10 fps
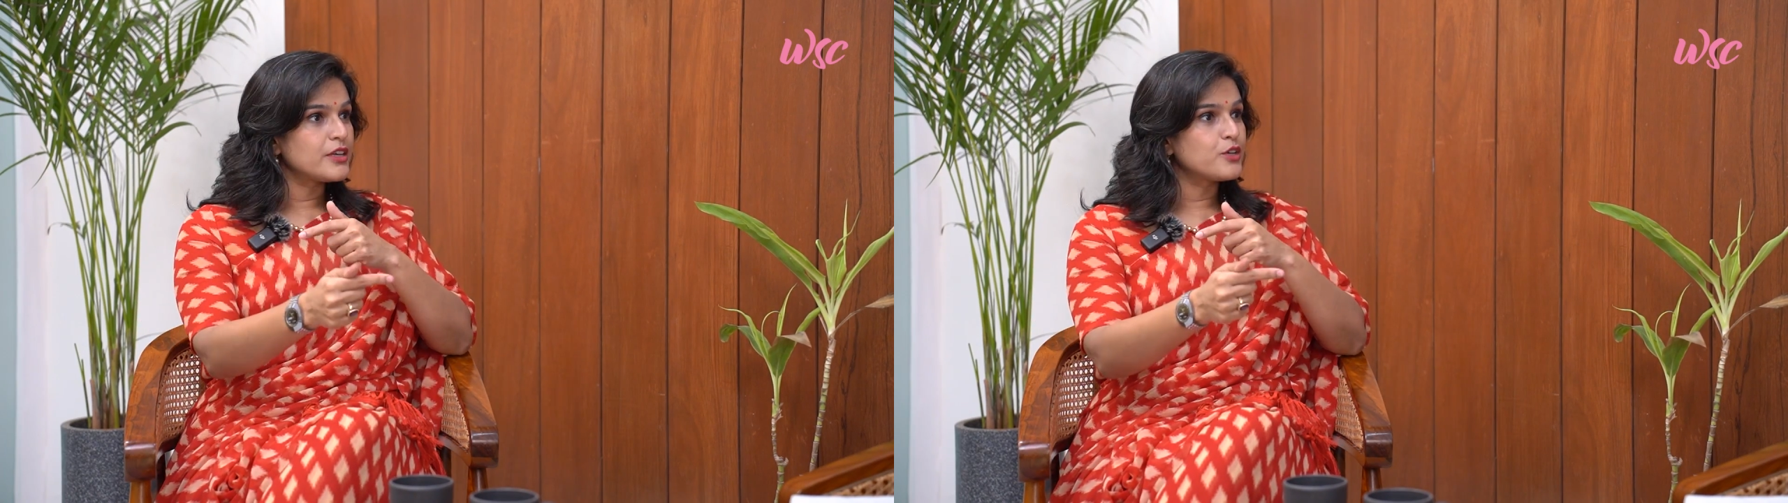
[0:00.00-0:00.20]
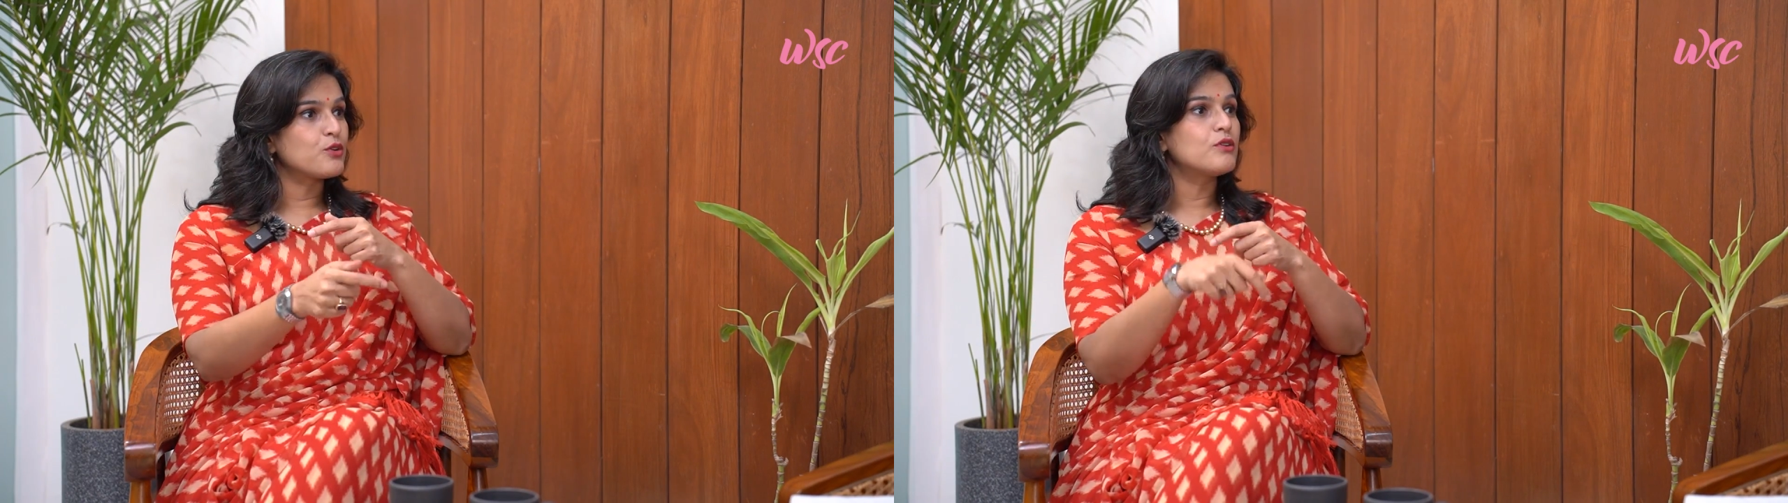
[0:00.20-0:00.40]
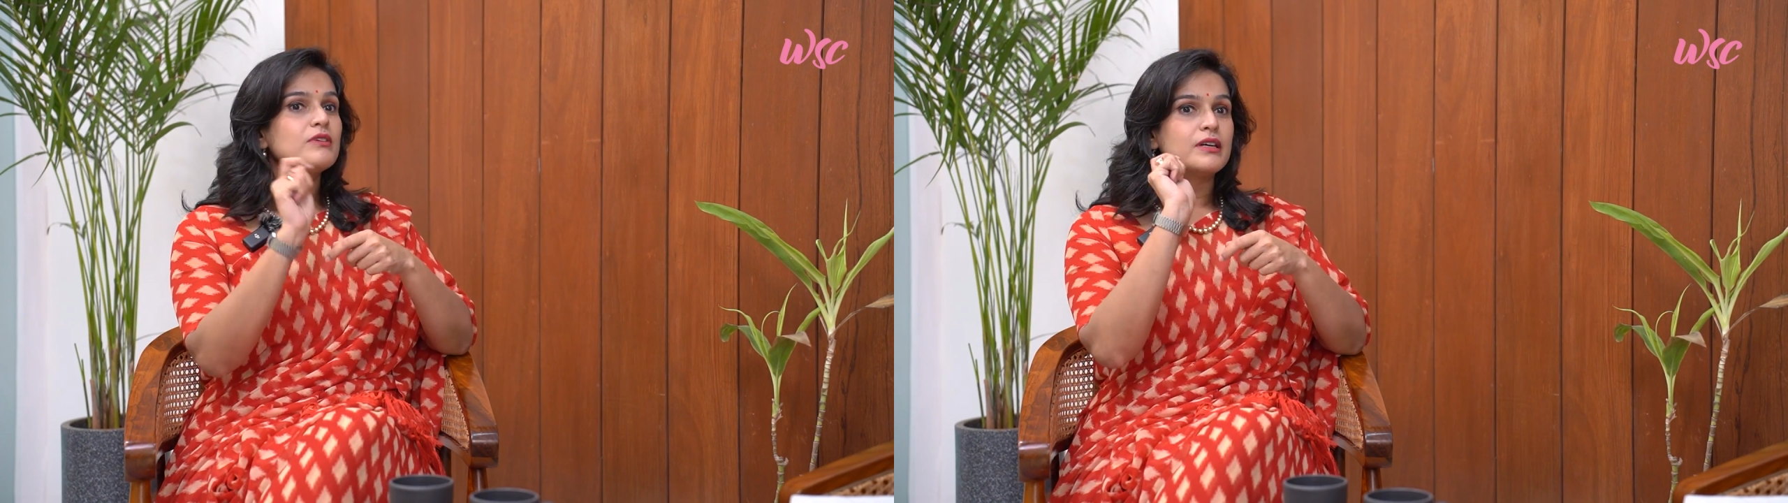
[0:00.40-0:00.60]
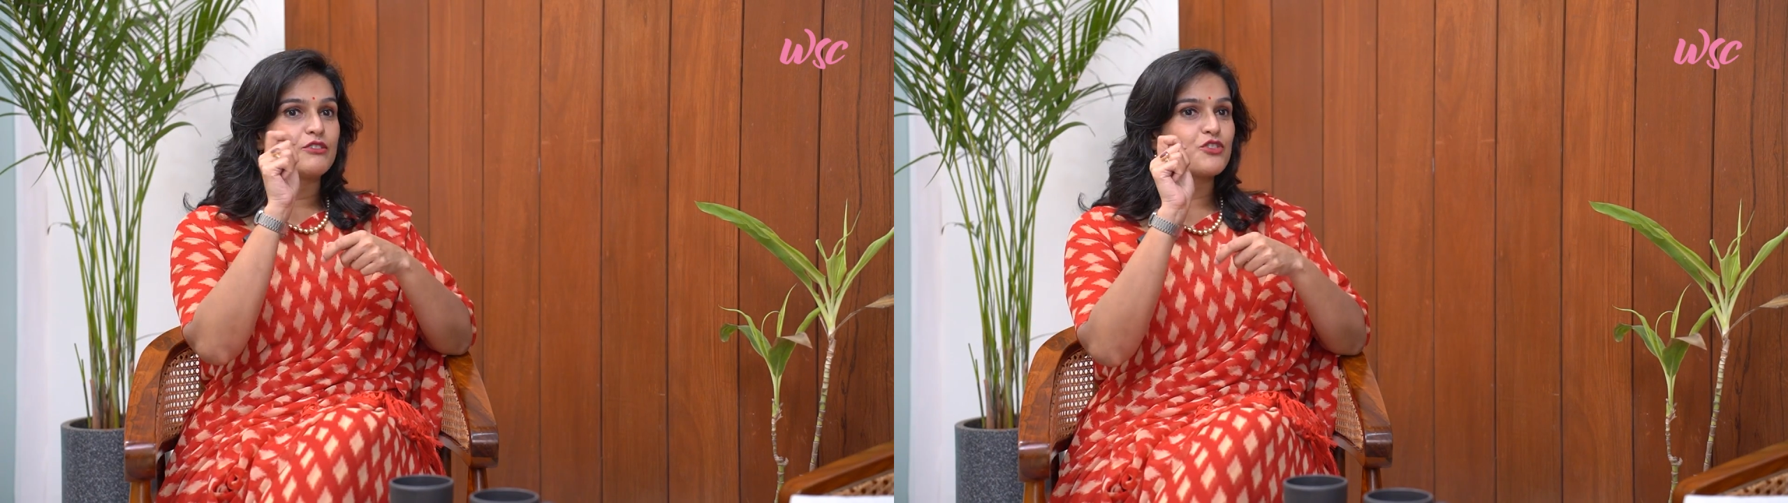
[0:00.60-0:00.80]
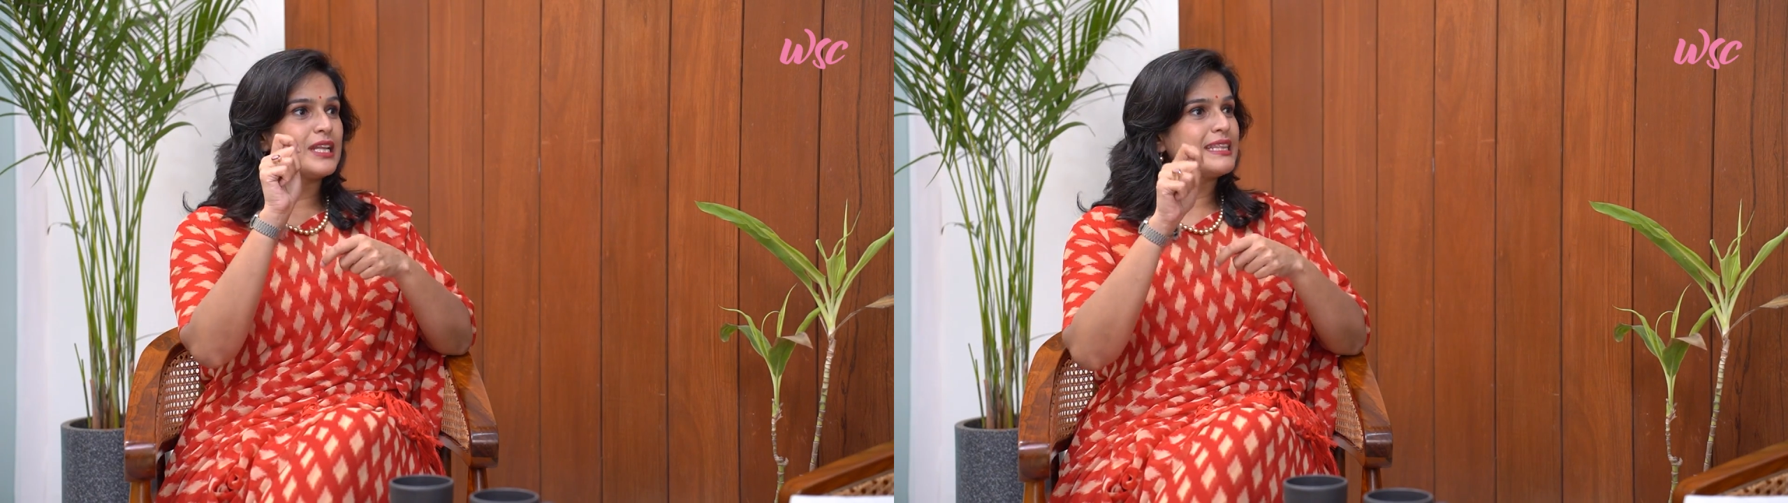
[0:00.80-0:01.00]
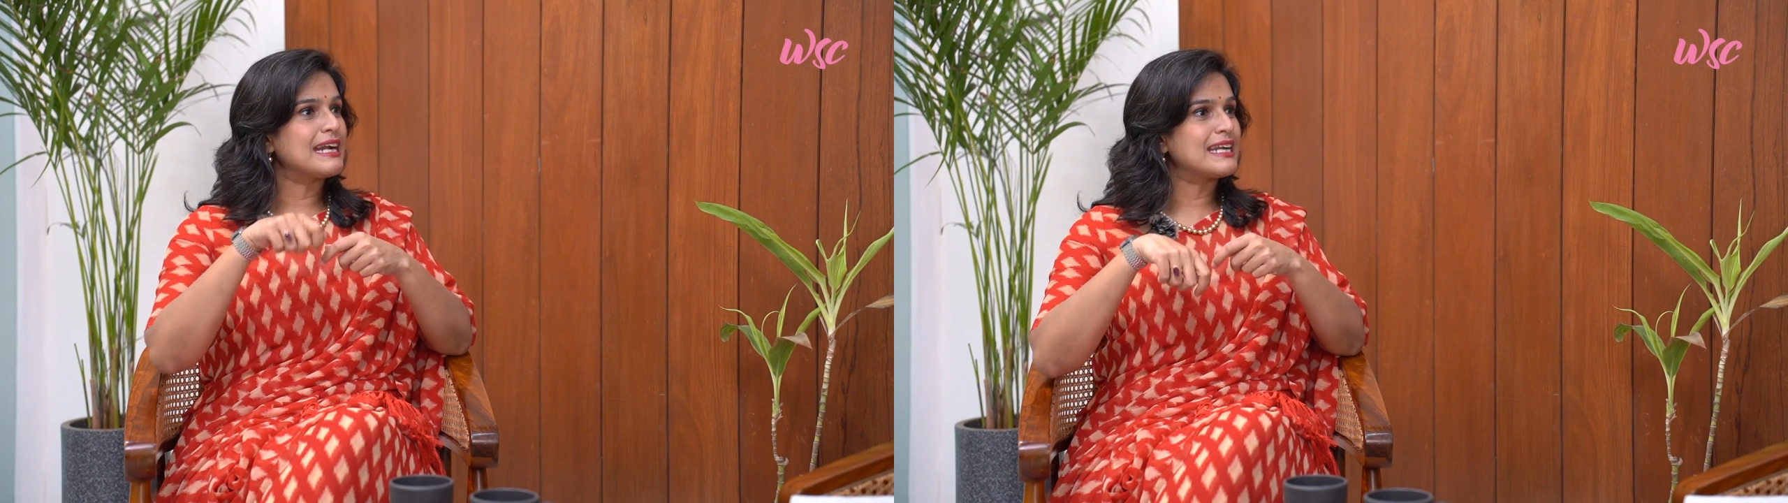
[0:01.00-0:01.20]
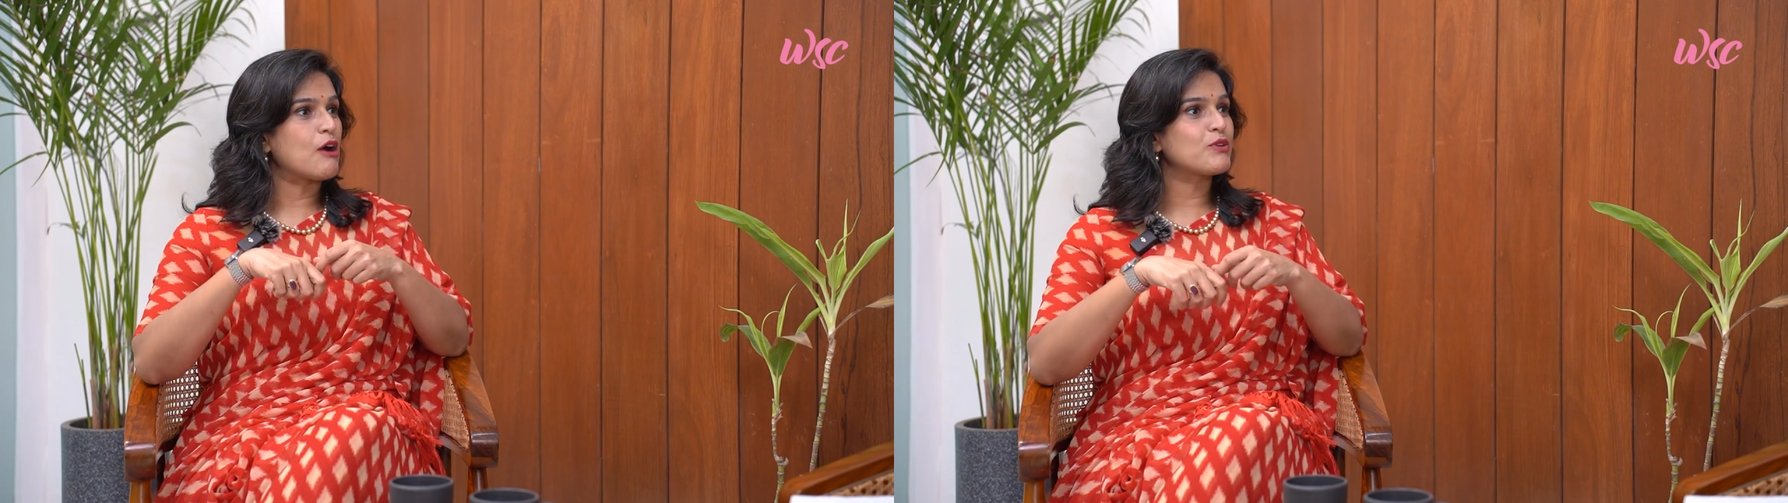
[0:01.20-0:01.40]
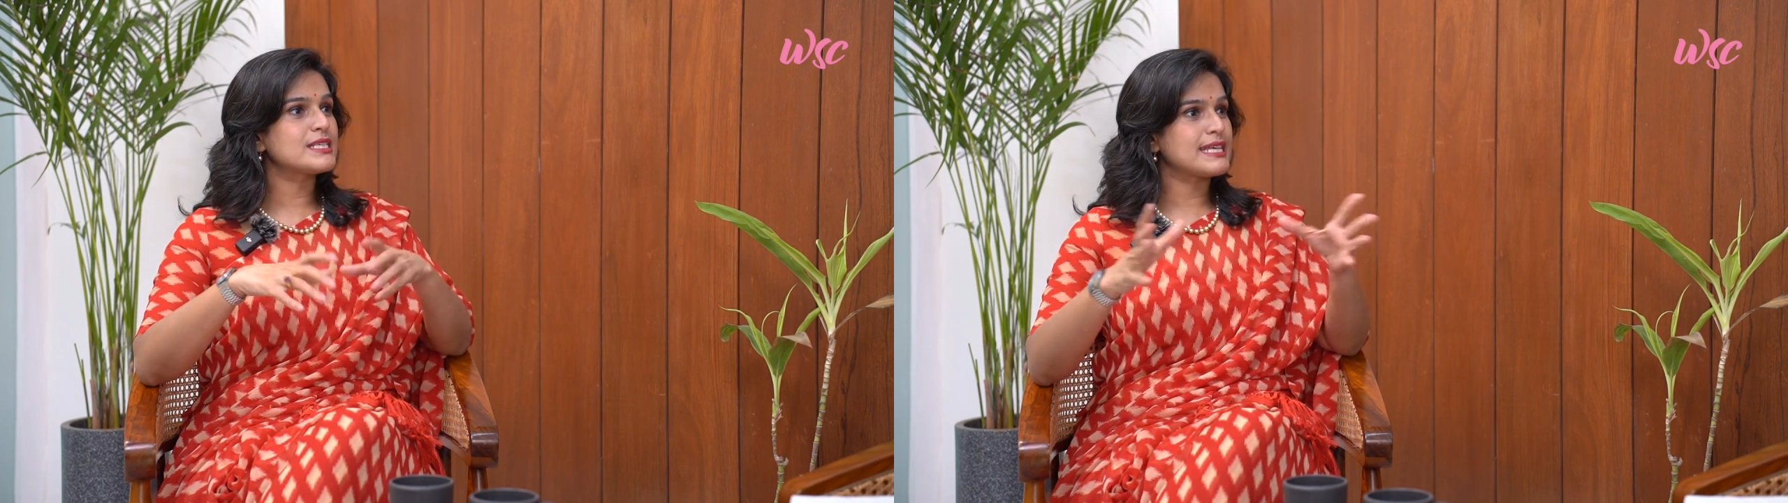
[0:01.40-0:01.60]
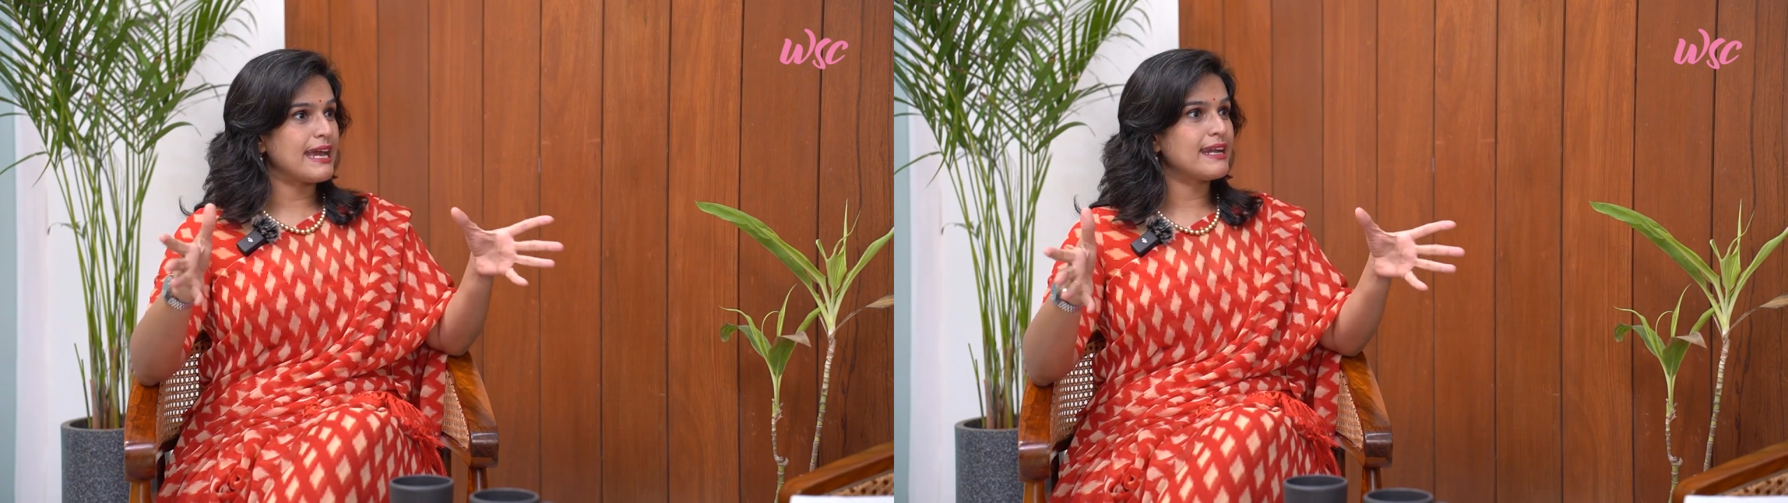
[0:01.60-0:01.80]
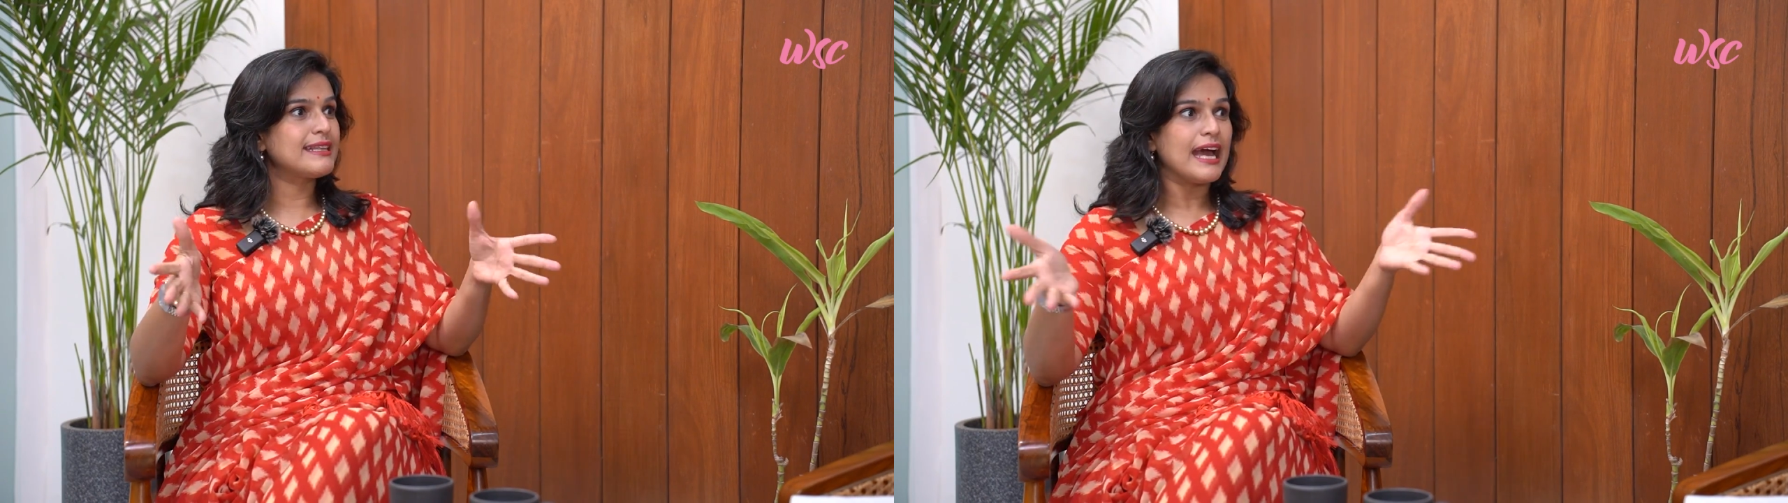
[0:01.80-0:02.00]
you know, drill that down his
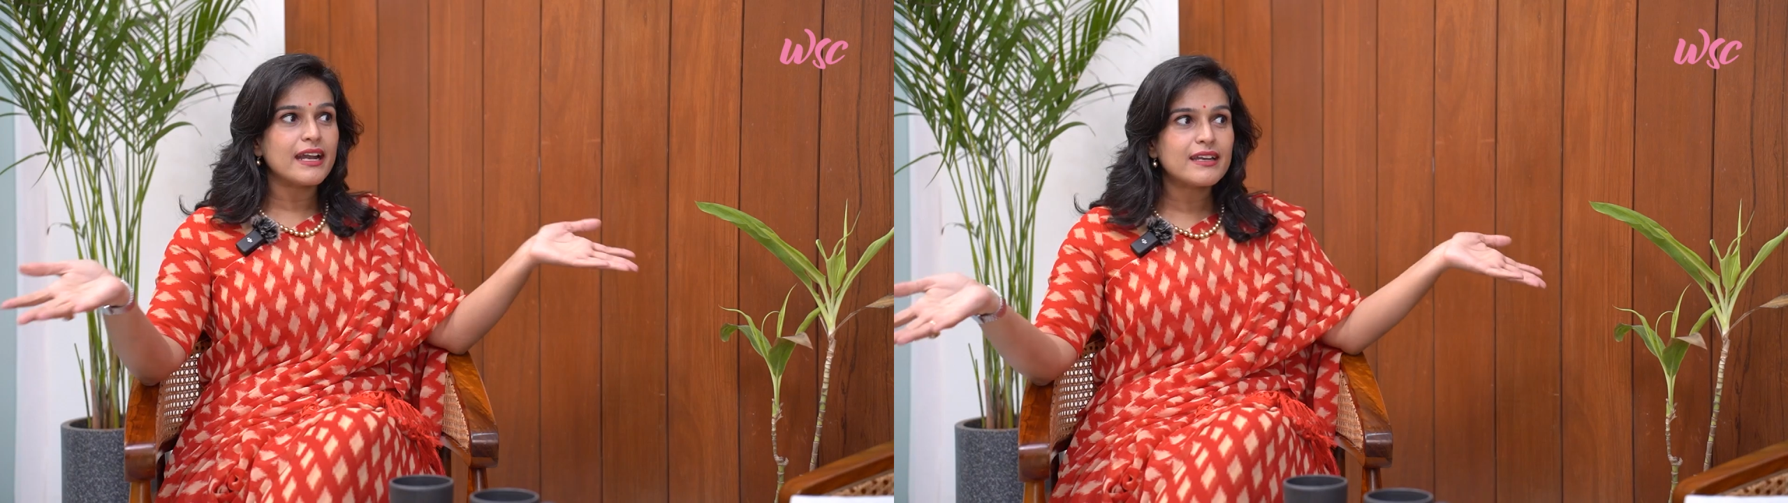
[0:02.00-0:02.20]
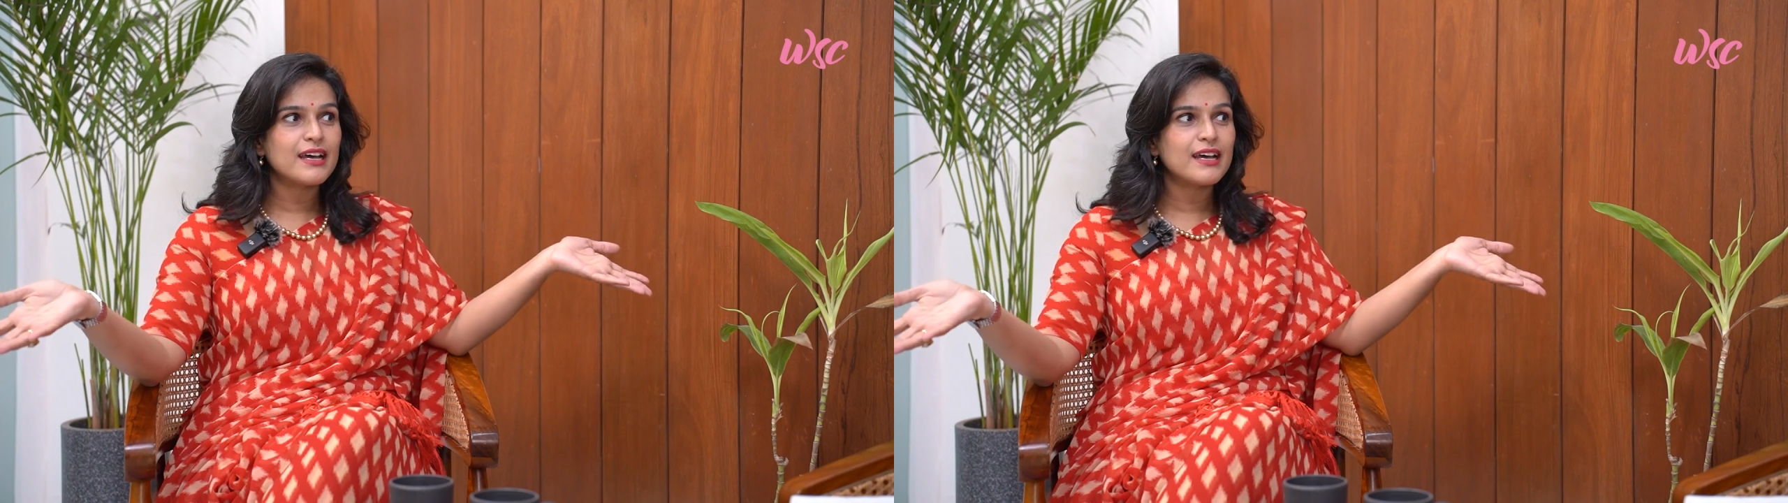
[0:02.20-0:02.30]
head that,